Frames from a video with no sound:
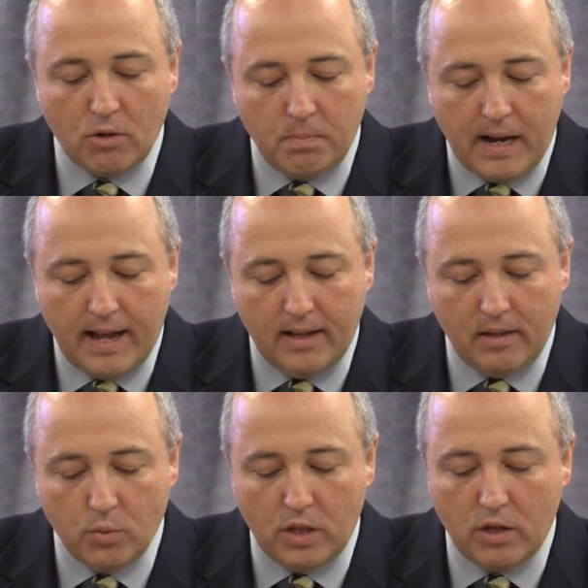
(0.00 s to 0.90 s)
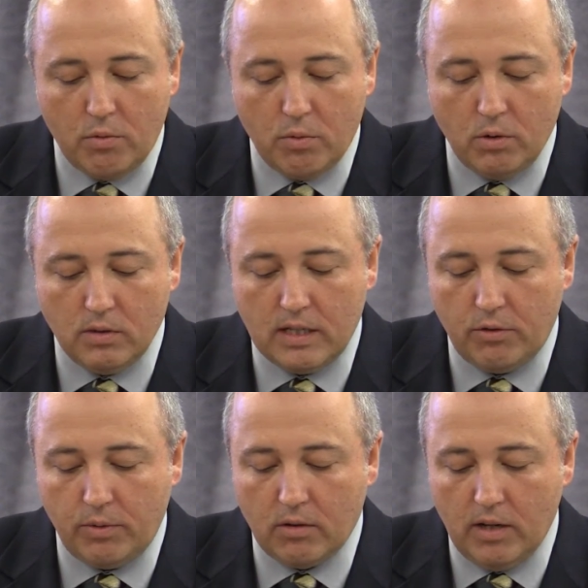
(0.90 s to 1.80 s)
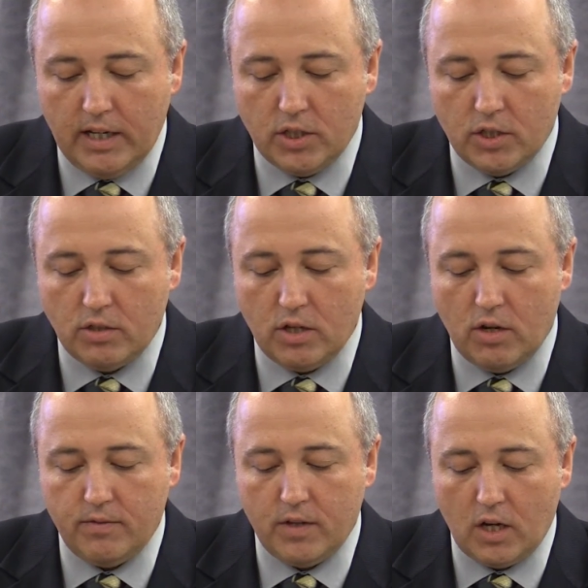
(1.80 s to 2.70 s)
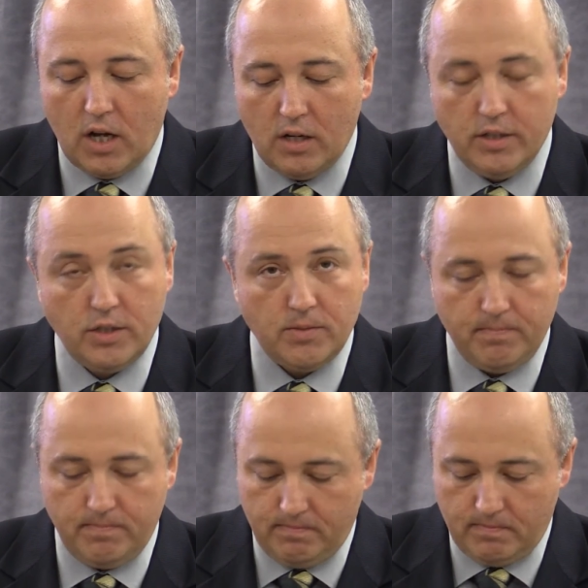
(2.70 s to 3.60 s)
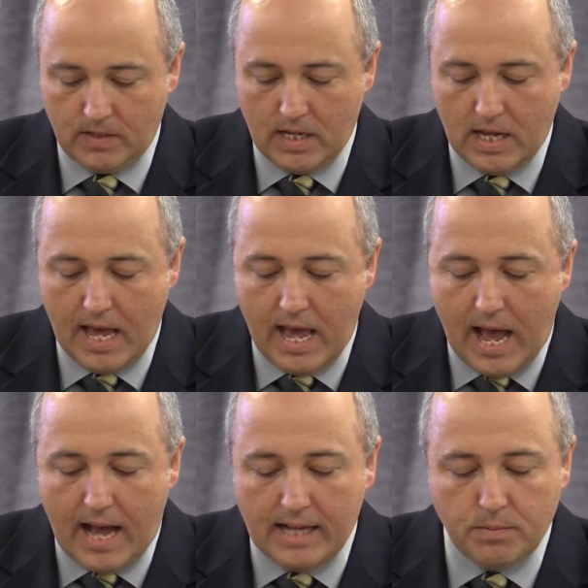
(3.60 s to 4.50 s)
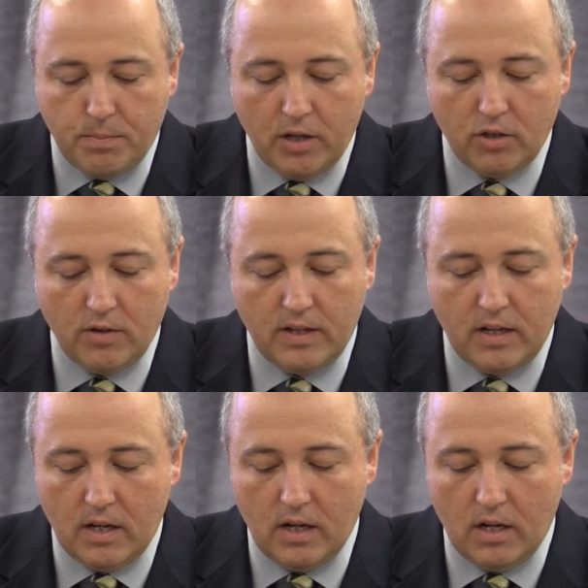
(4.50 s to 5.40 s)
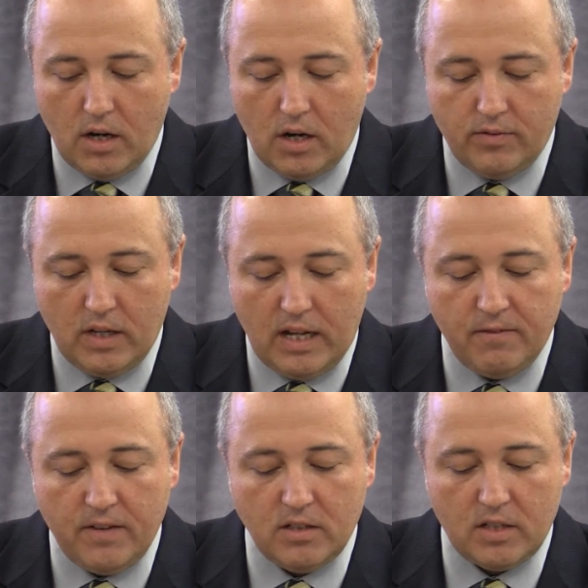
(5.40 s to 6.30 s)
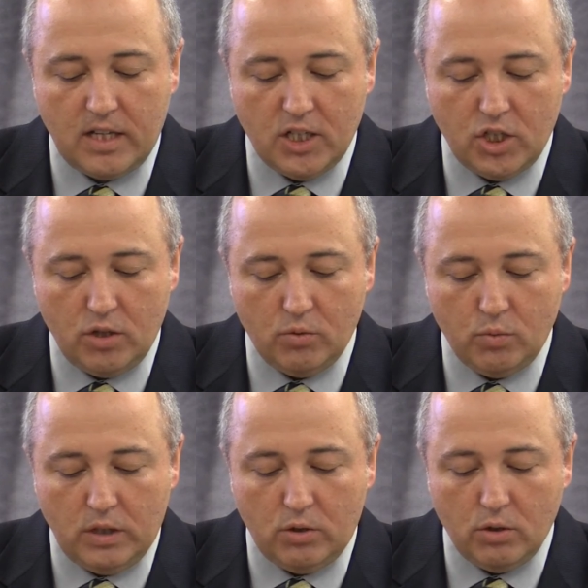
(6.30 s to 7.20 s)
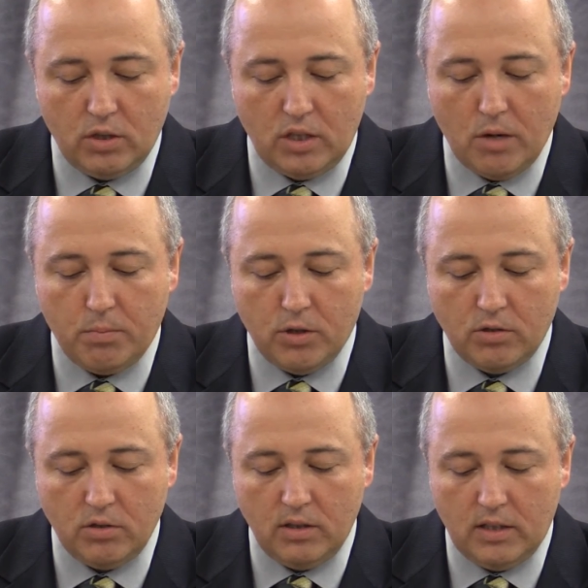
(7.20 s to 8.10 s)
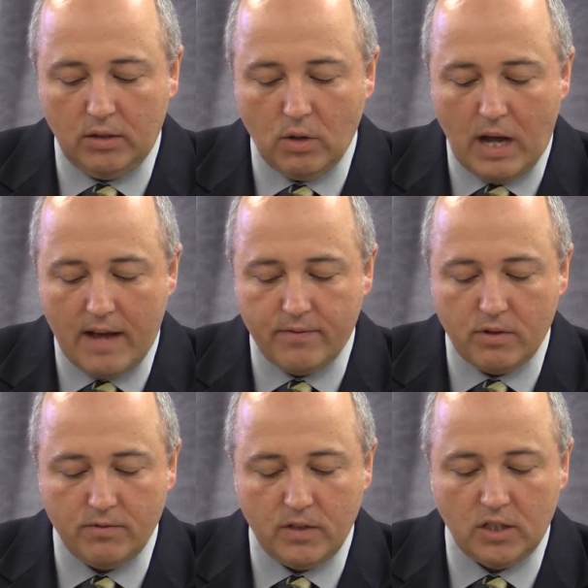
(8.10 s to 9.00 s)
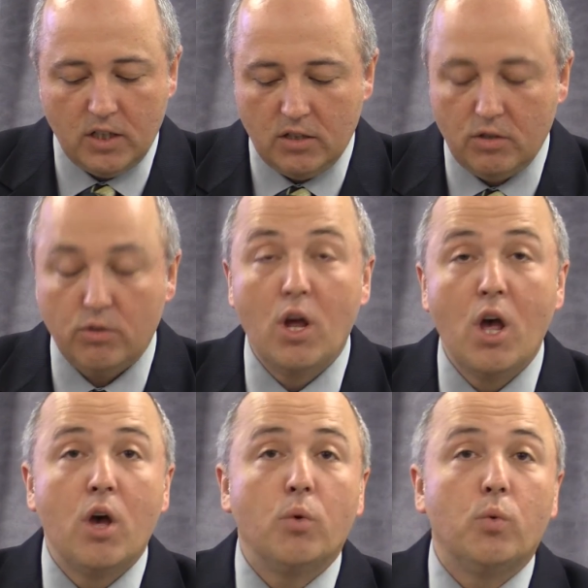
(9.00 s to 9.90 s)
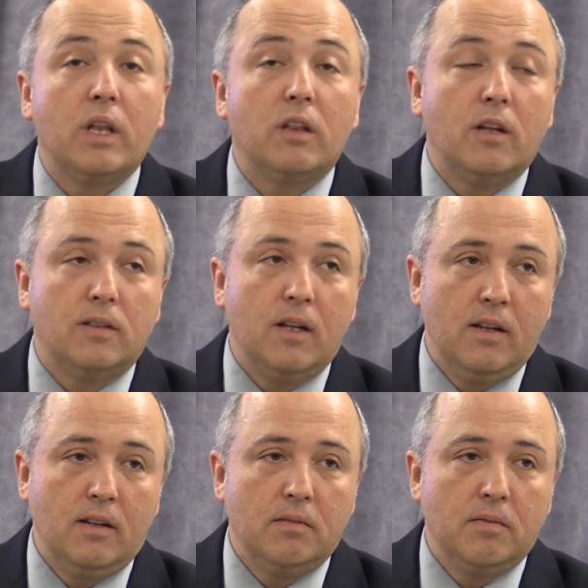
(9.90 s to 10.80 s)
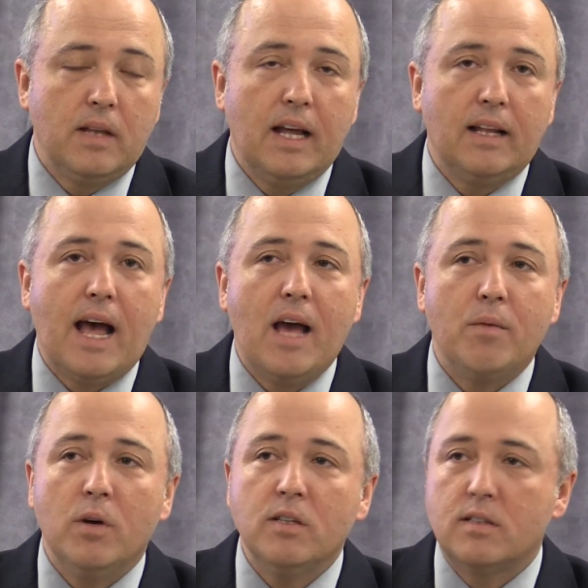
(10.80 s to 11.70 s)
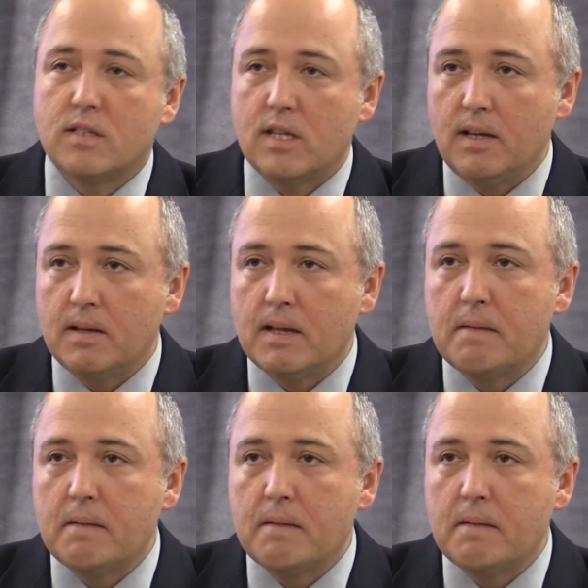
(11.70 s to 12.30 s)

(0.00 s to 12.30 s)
complying with the rules and regulations of the college. As part of the investigation, we took the opportunity to have conversation with the tenant. And I must say